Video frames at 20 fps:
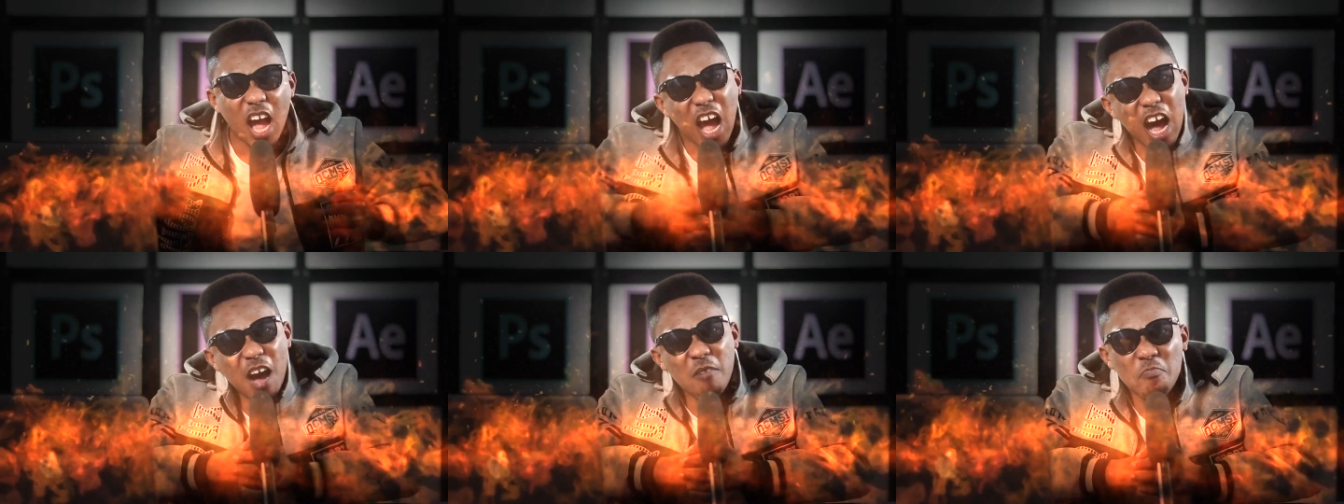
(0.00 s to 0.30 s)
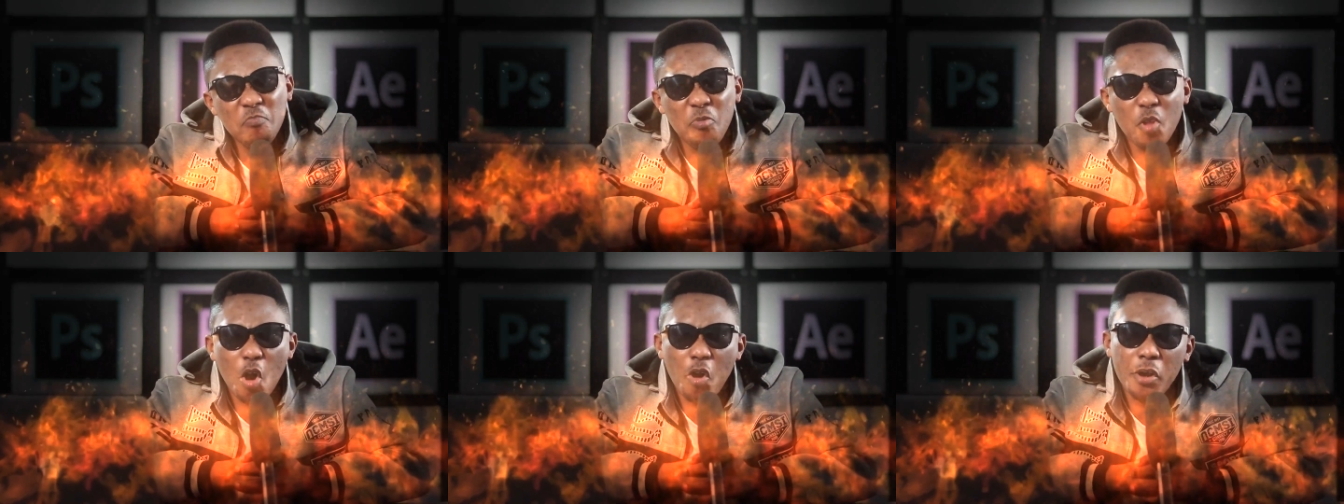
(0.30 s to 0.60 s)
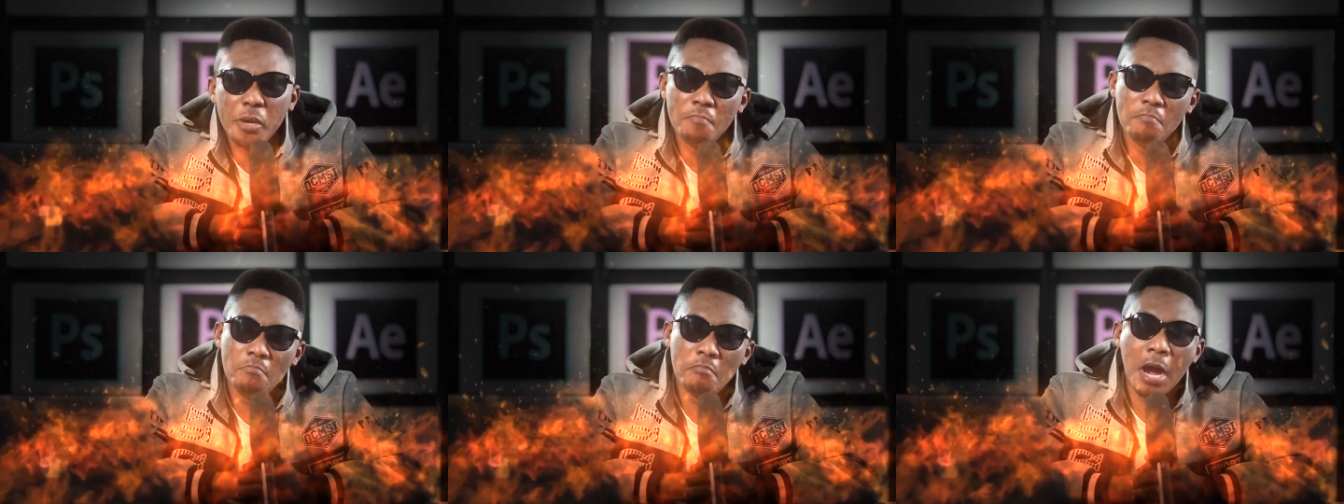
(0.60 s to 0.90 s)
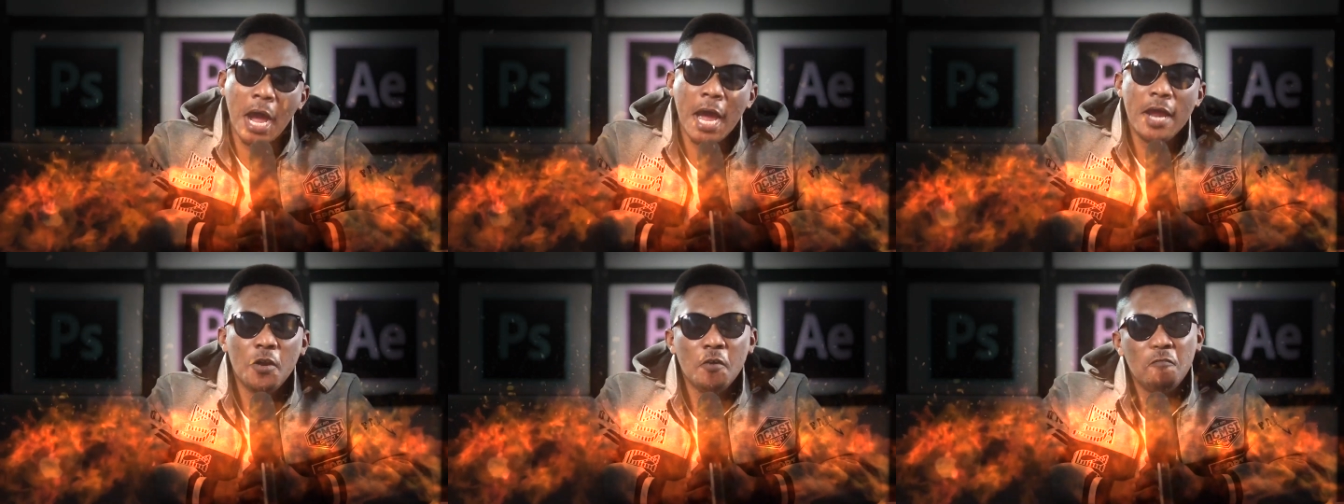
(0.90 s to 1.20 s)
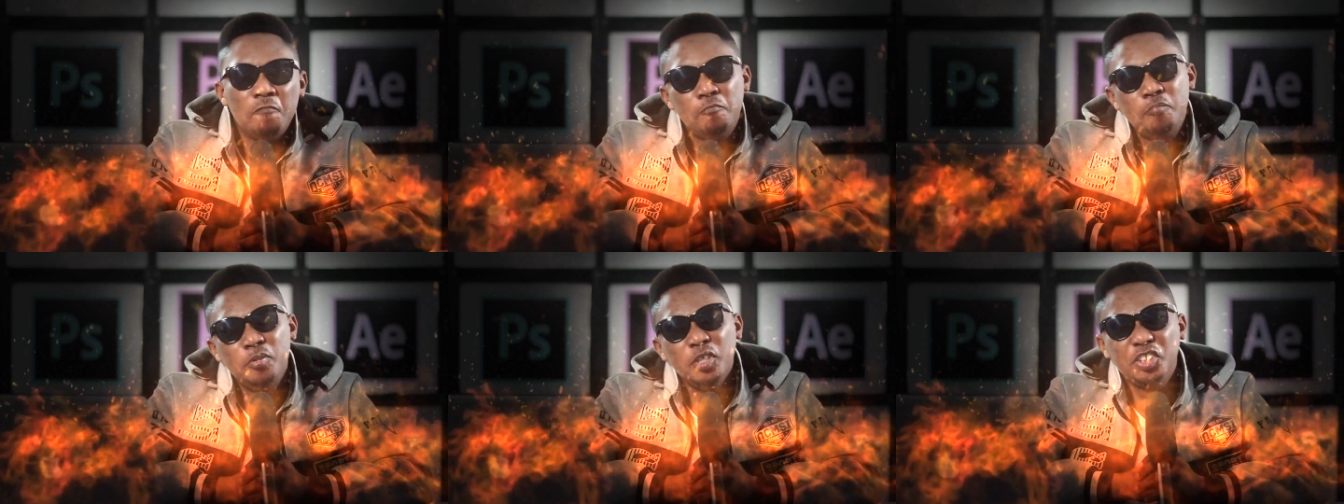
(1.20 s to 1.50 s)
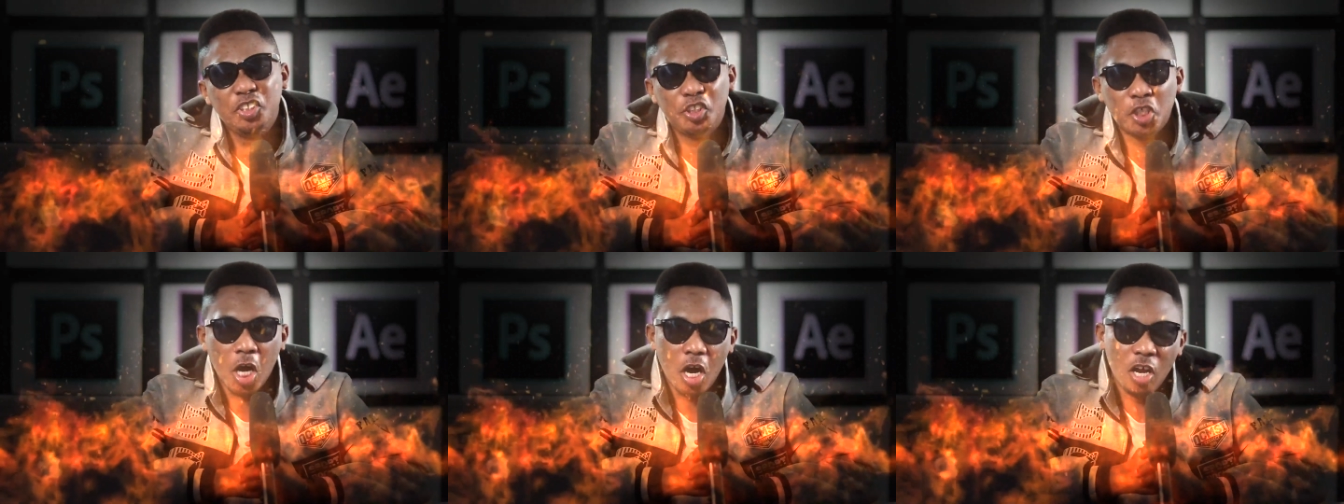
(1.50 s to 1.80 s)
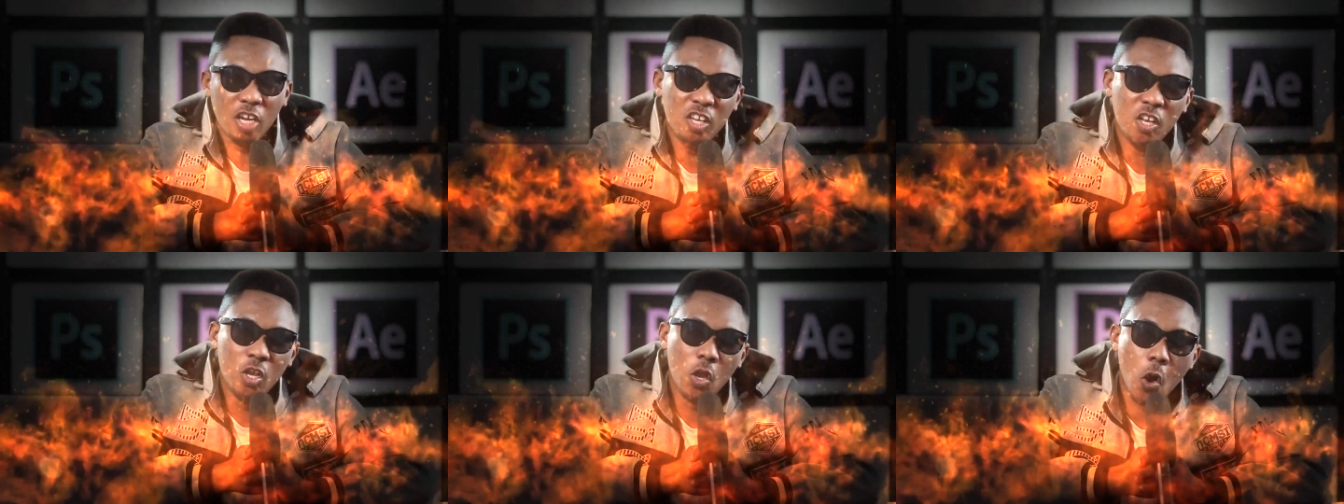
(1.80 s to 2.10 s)
I'm not a man of picture
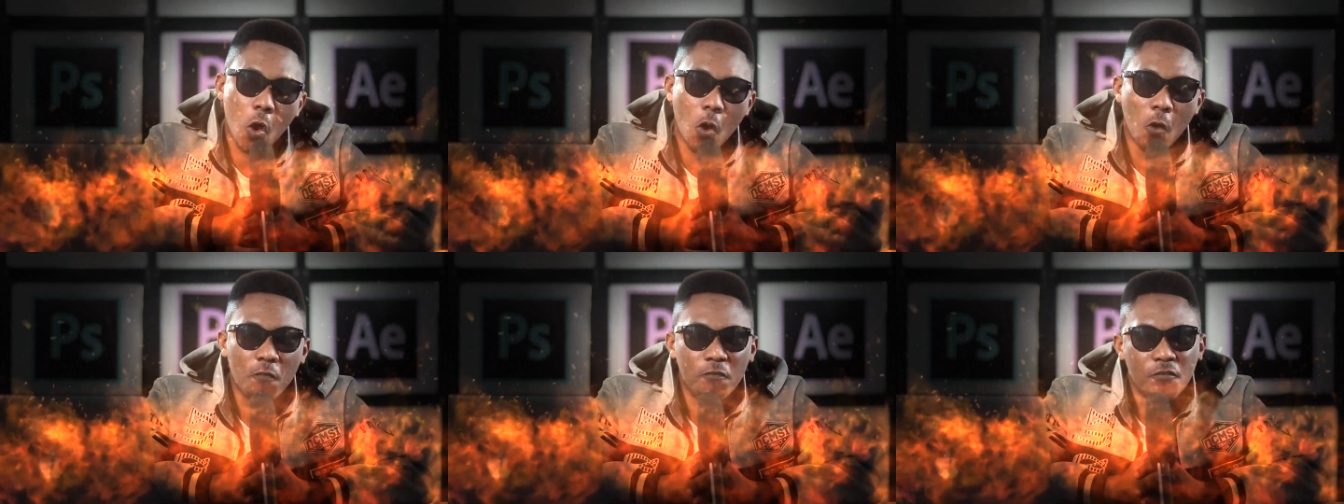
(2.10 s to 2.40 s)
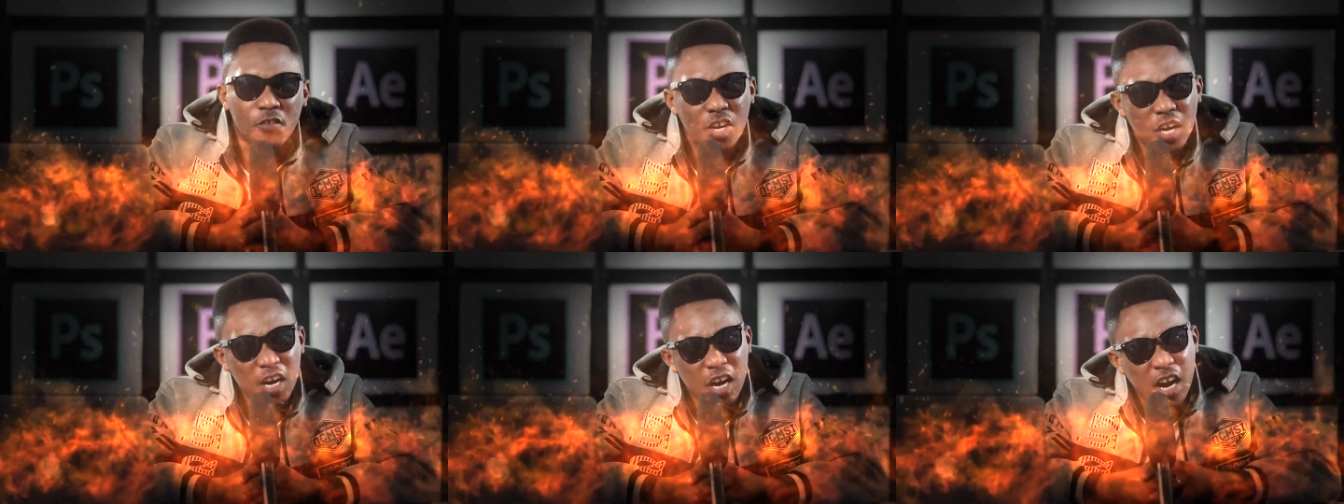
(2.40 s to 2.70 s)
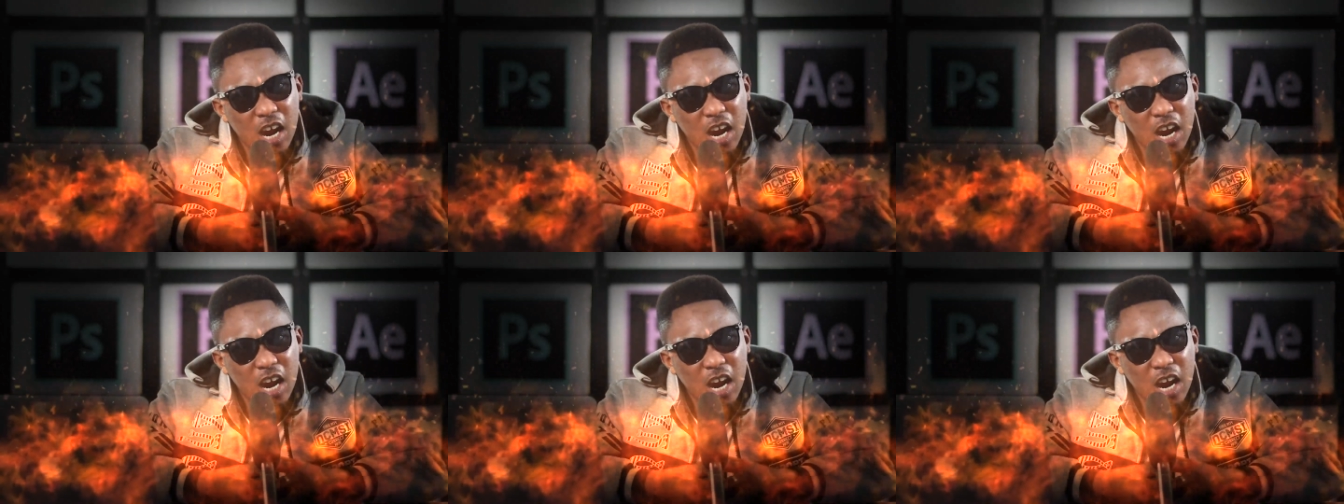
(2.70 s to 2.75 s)
love.